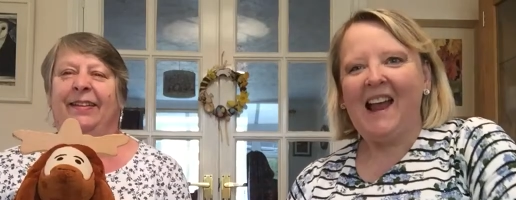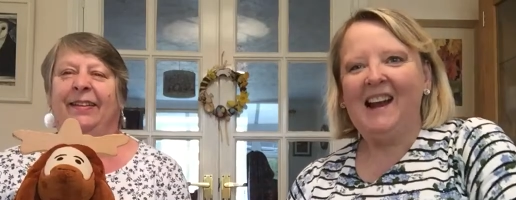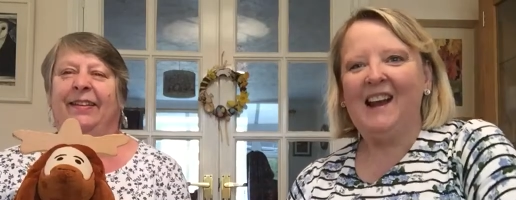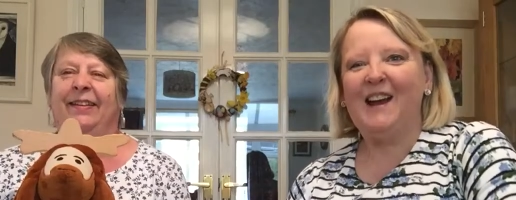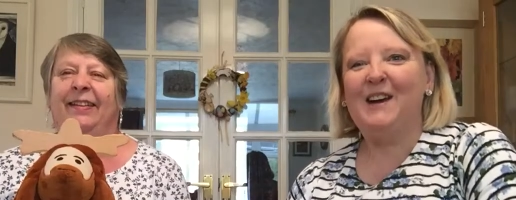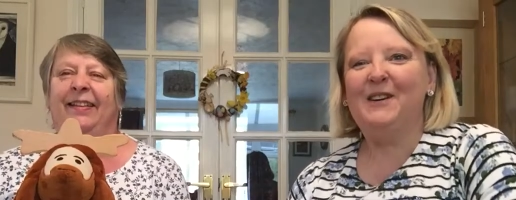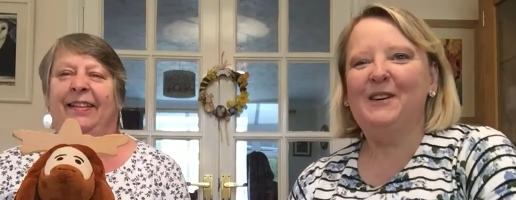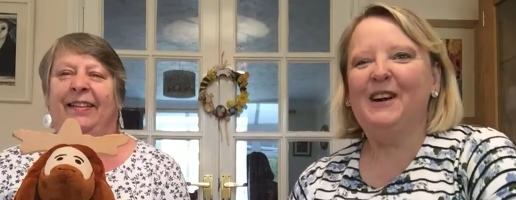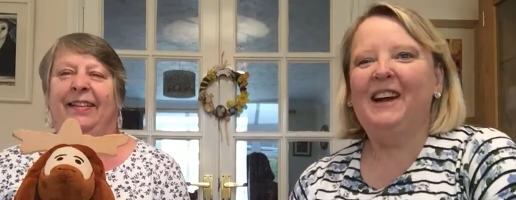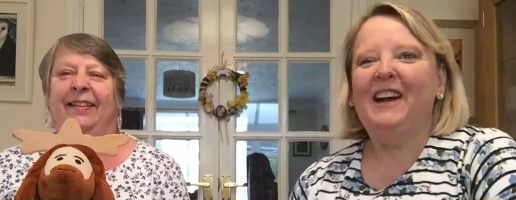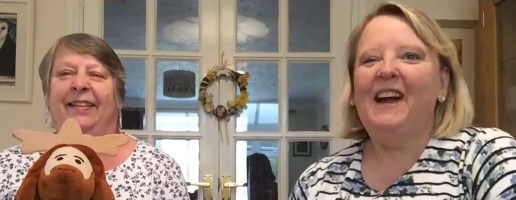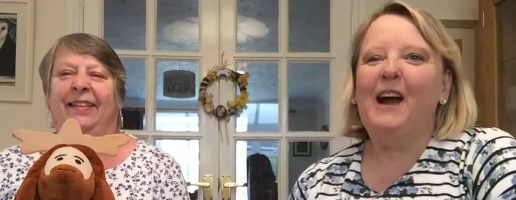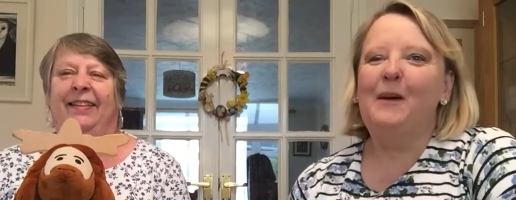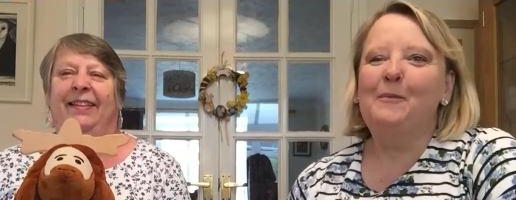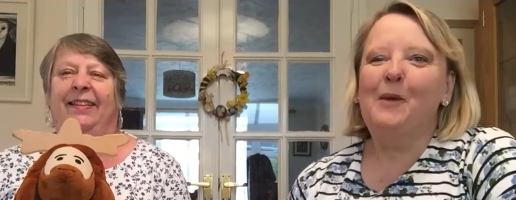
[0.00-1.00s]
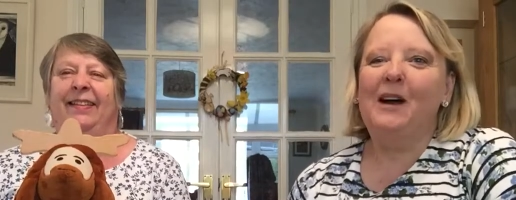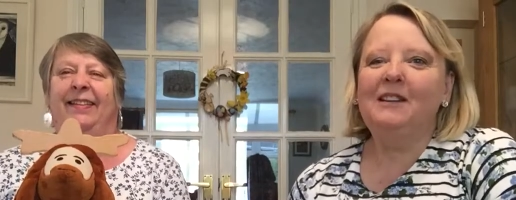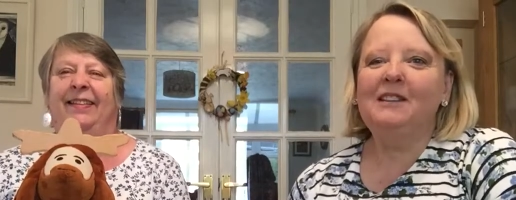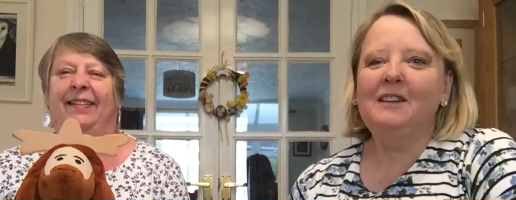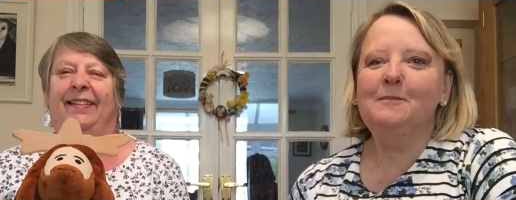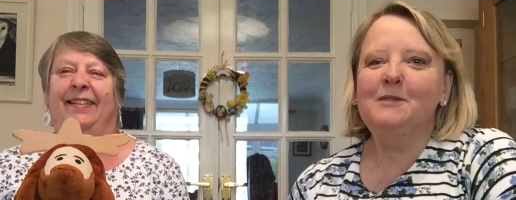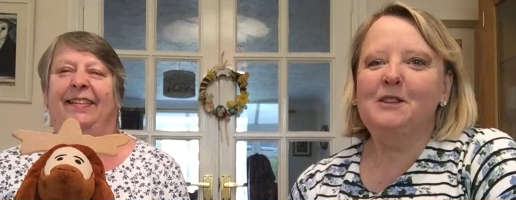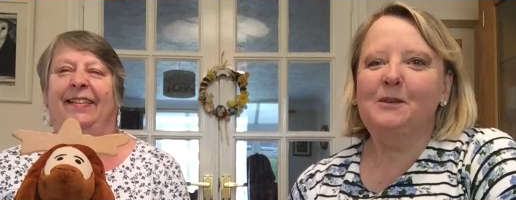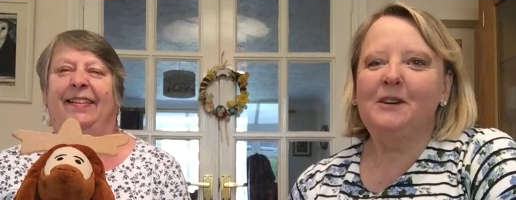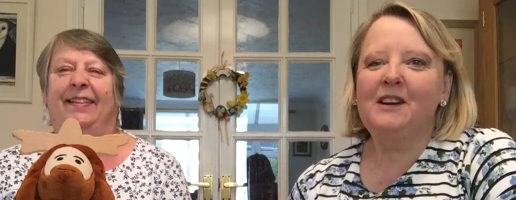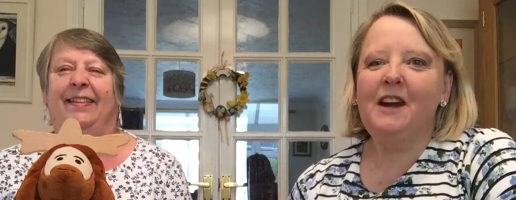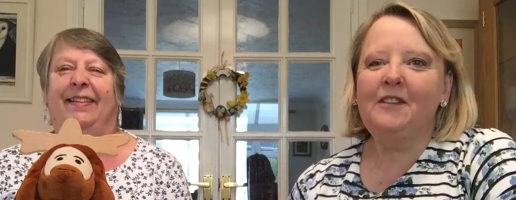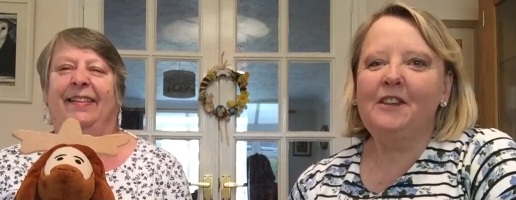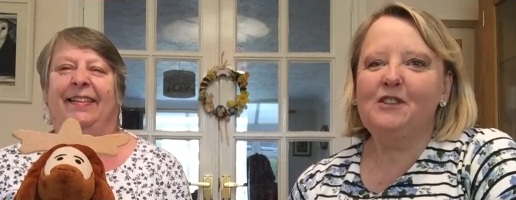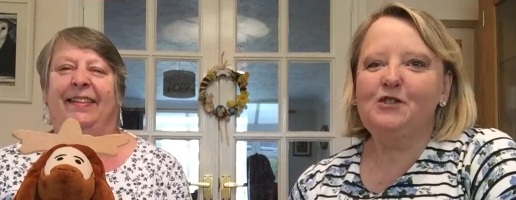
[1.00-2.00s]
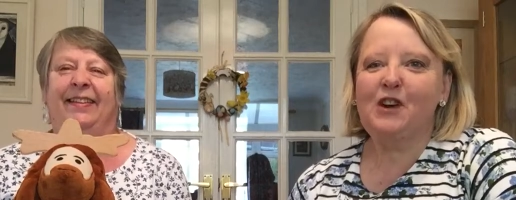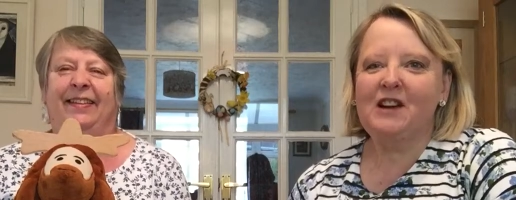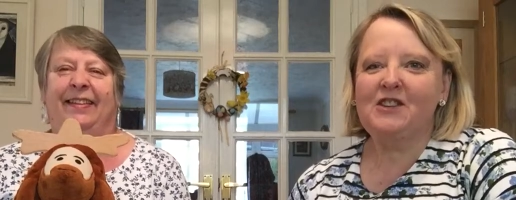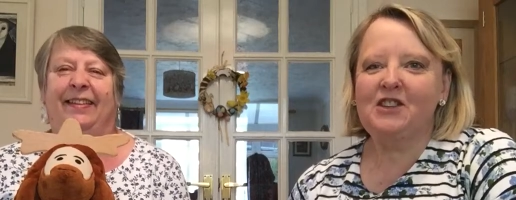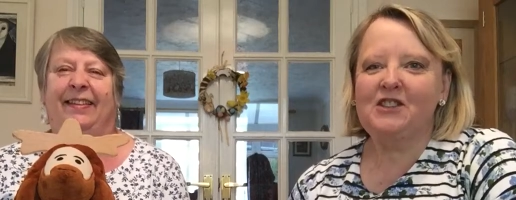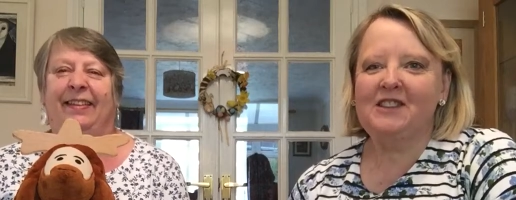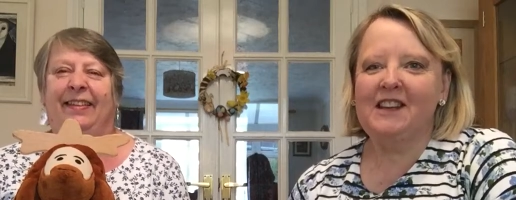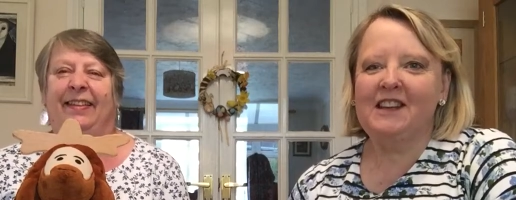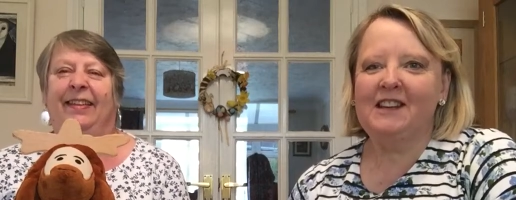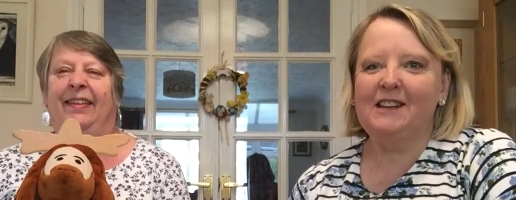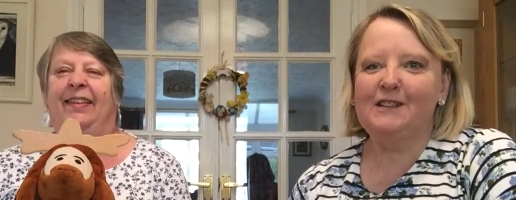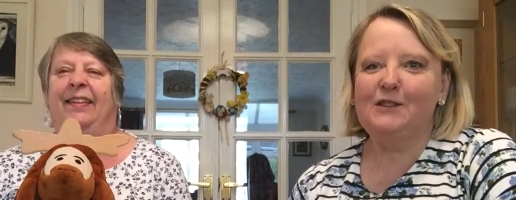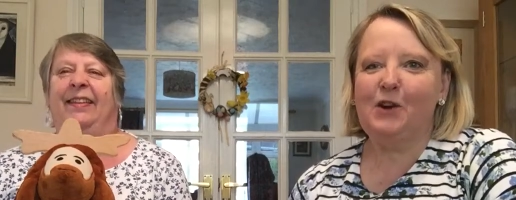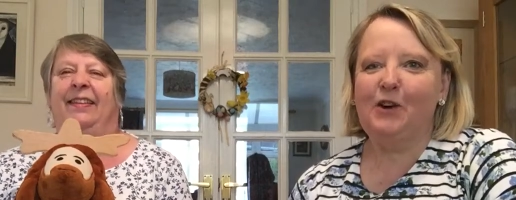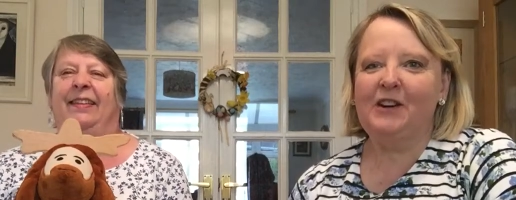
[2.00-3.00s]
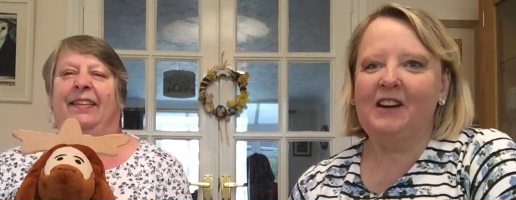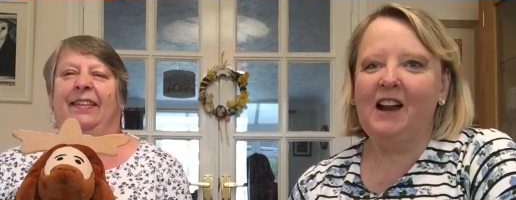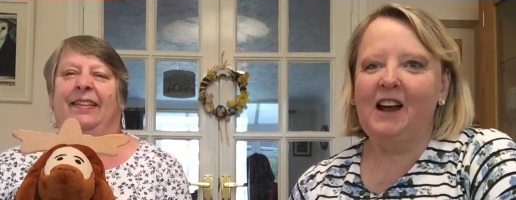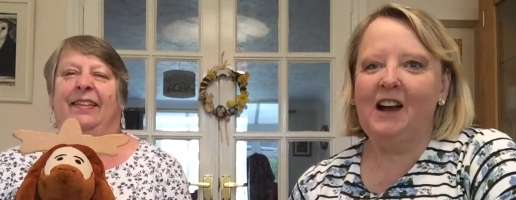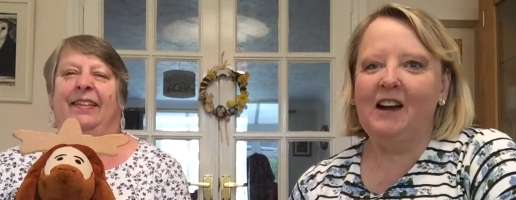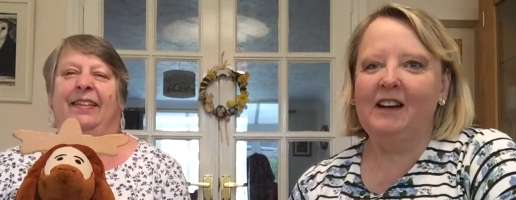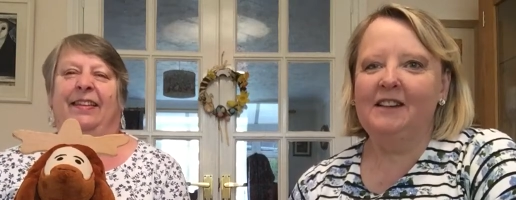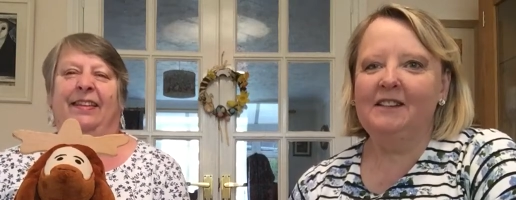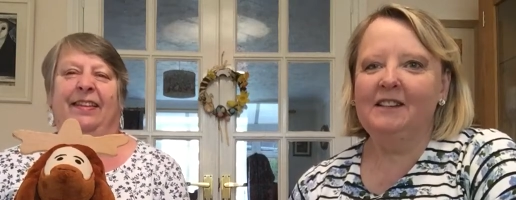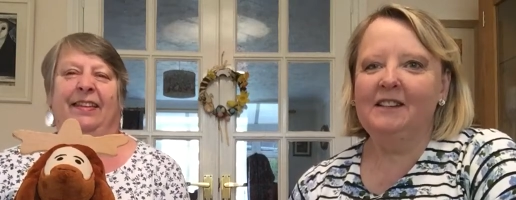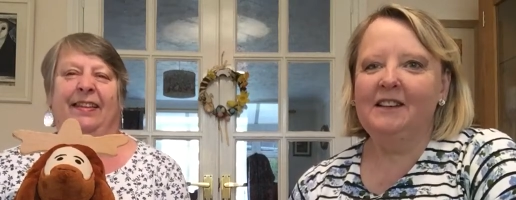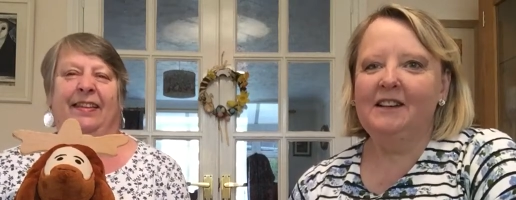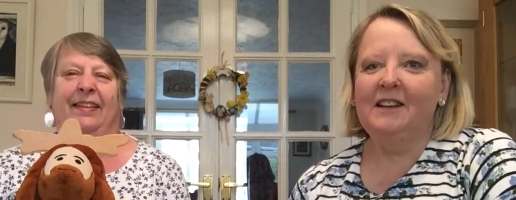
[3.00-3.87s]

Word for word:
Speaker 1: Hello and welcome to another Treasure Seekers Online.